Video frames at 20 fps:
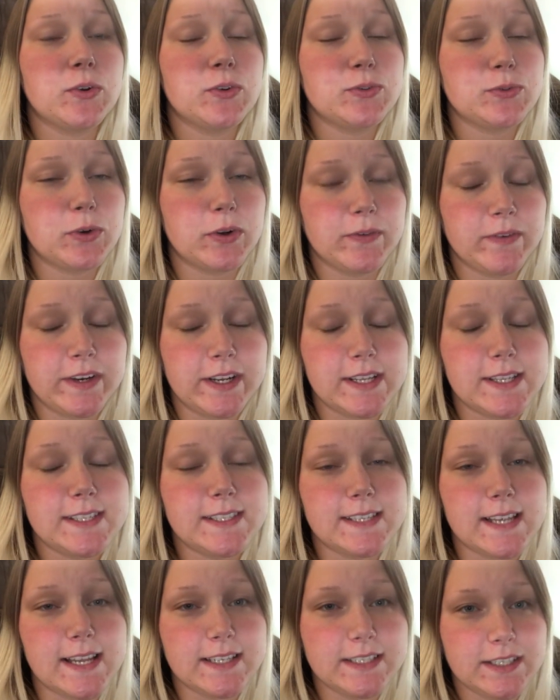sort of an
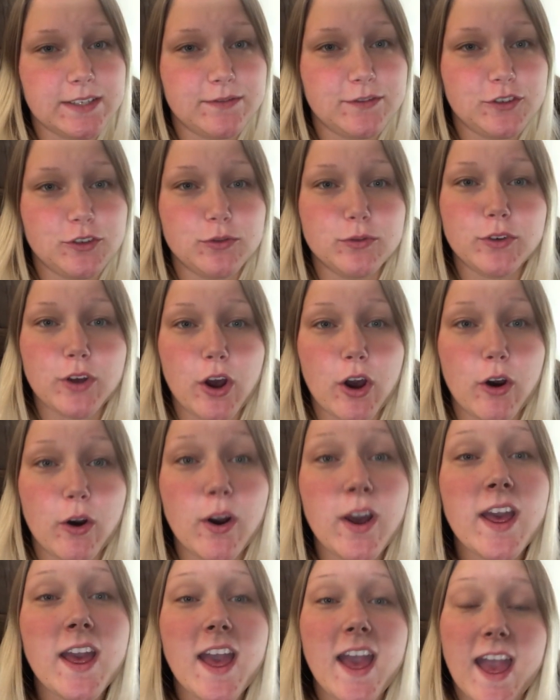incentive to go